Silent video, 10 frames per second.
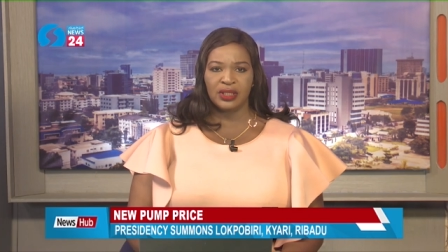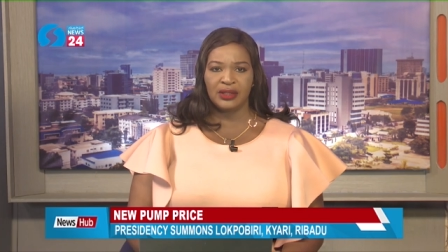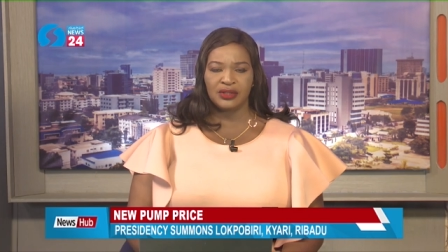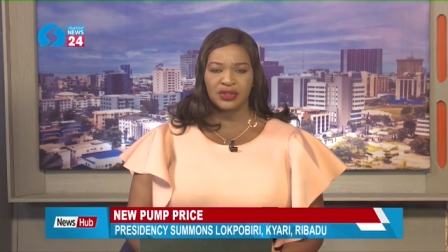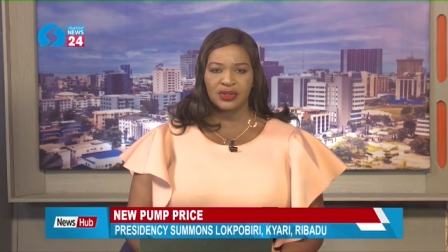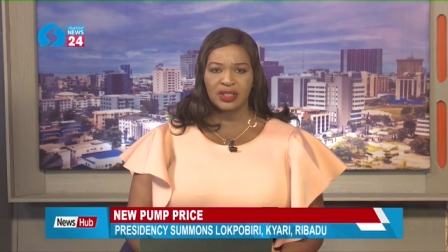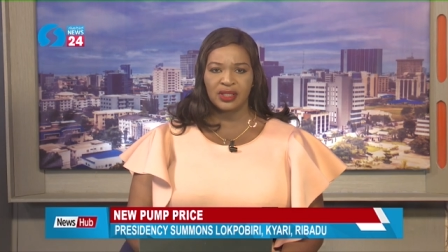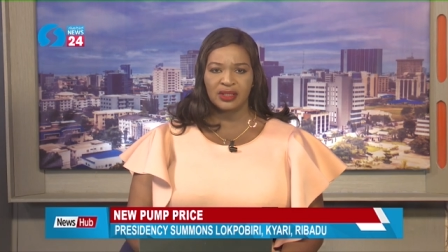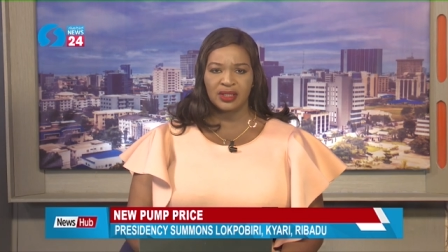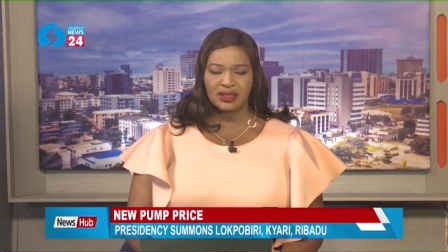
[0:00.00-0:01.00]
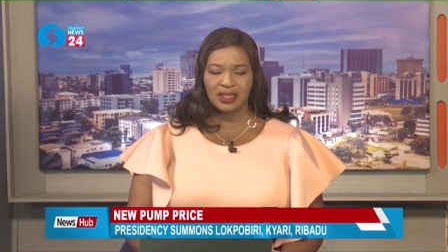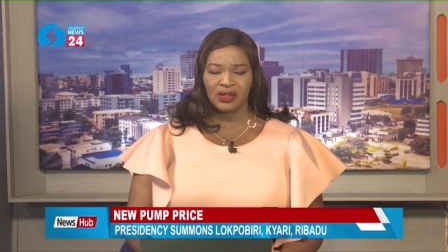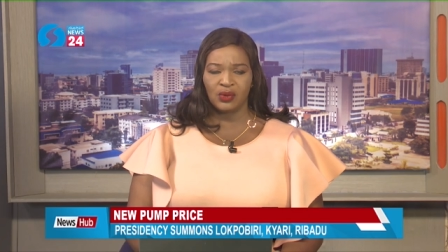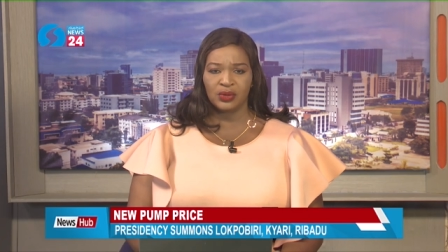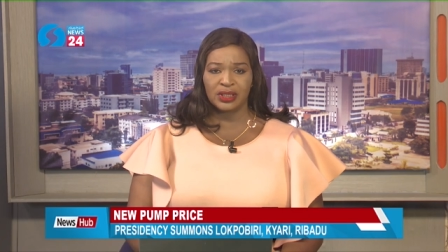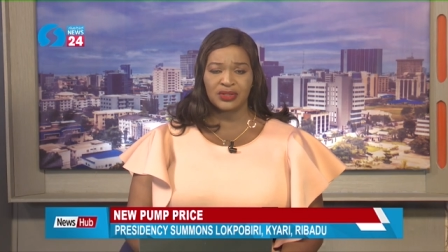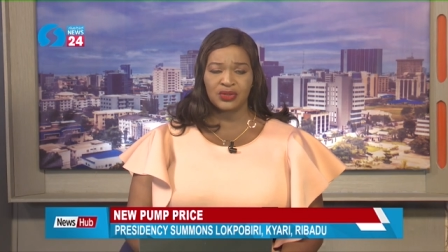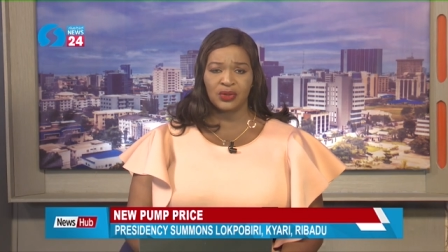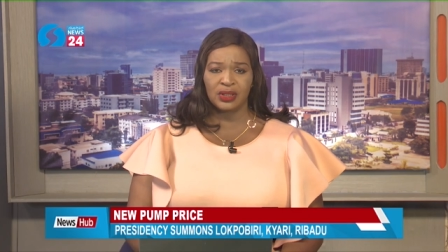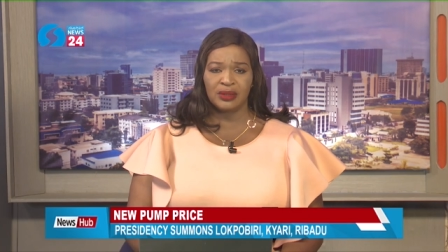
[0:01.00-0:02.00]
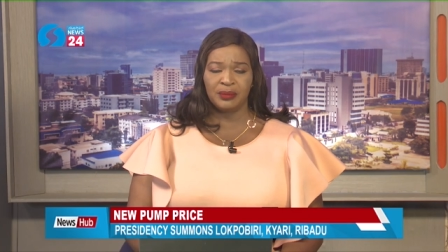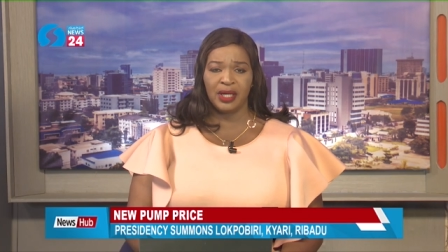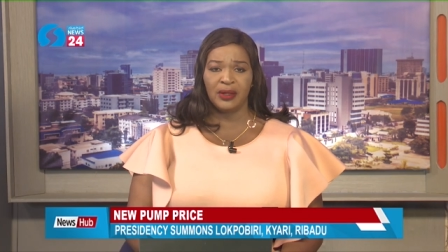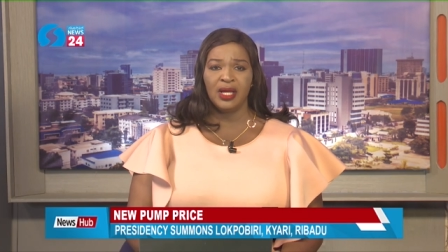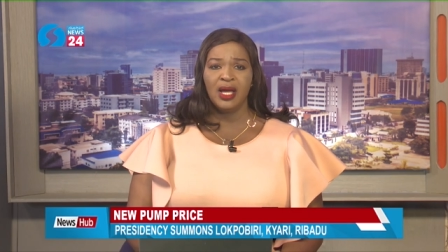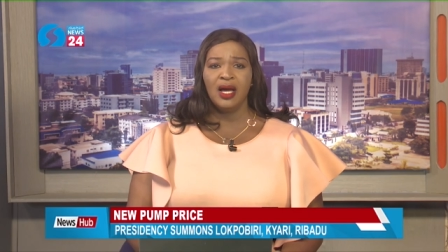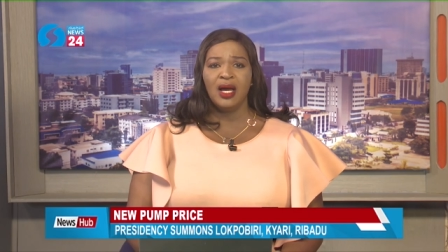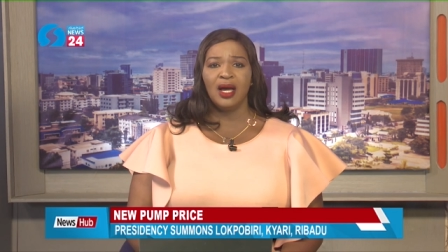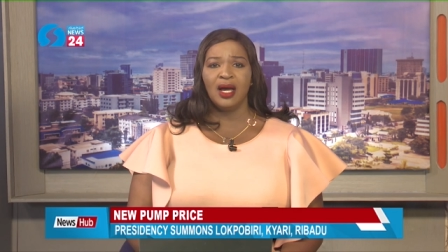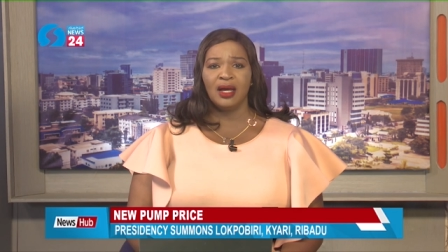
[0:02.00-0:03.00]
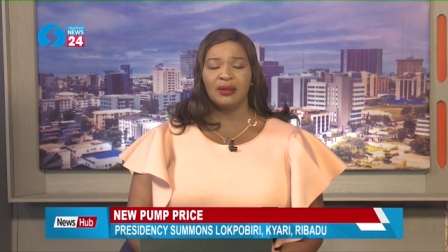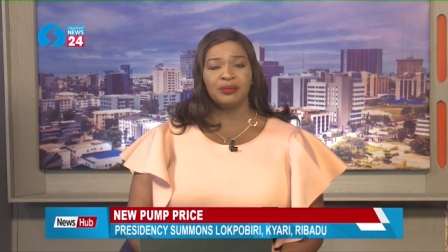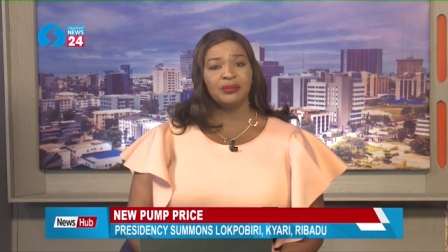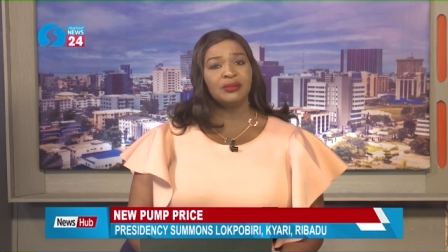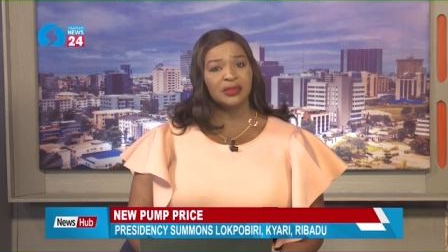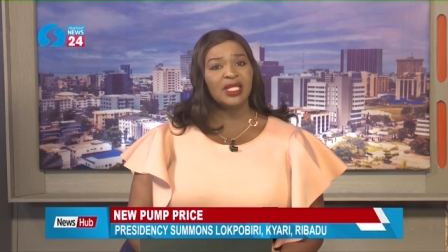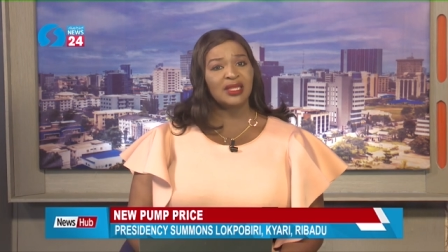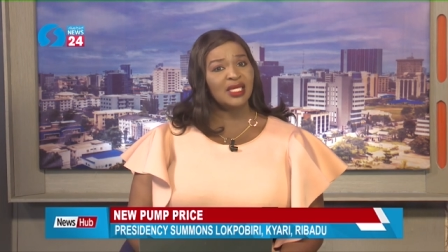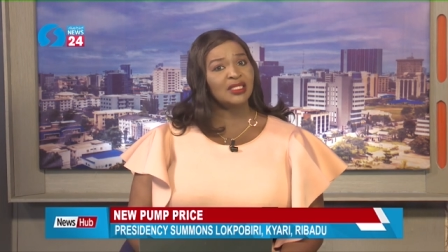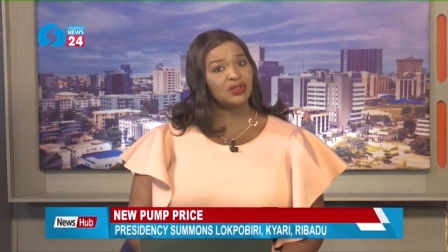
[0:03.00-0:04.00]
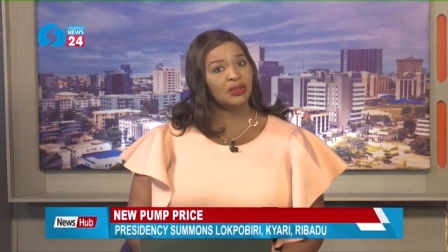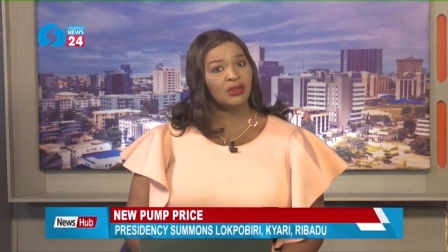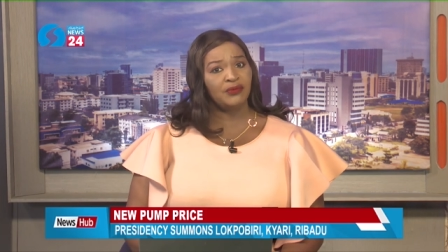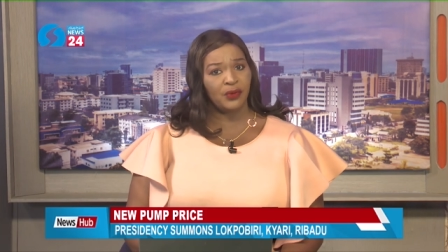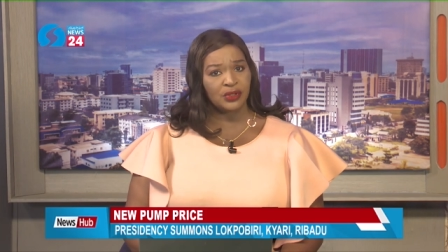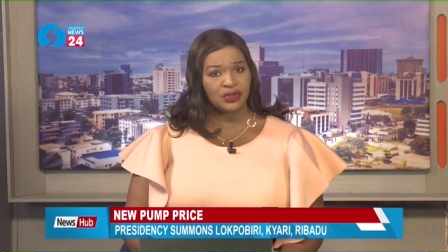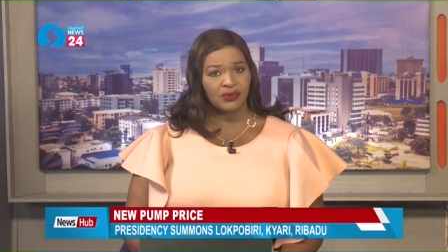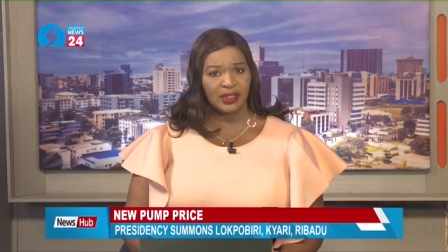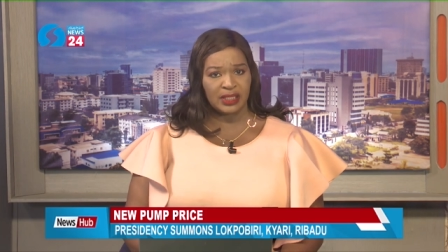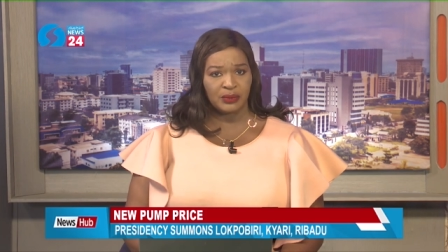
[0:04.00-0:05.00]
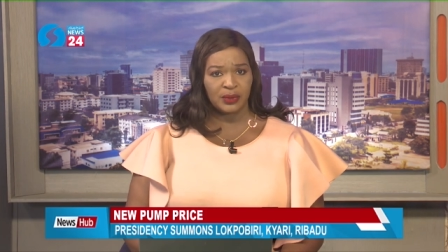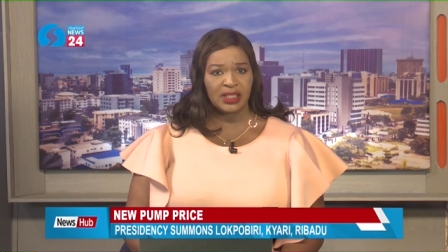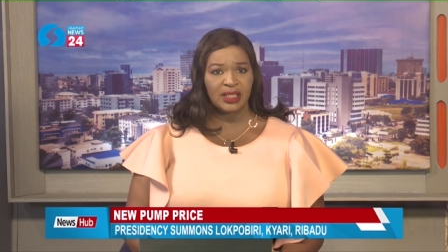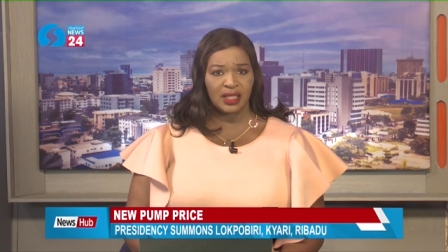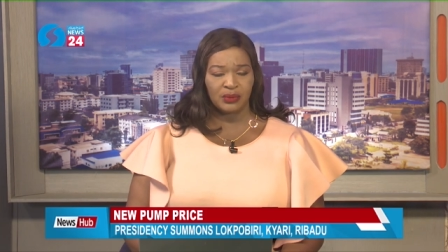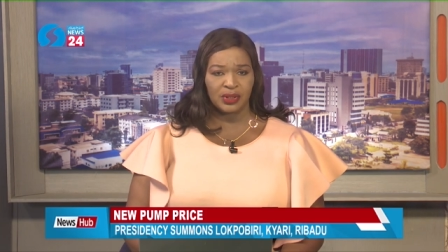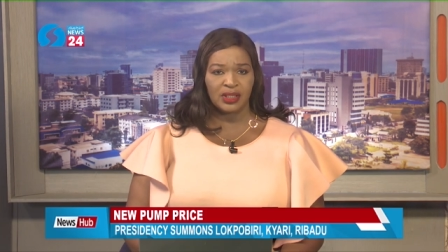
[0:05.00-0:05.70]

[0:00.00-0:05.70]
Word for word: Now you just heard the stakeholders talking about uh, the things to look forward to over the weekend.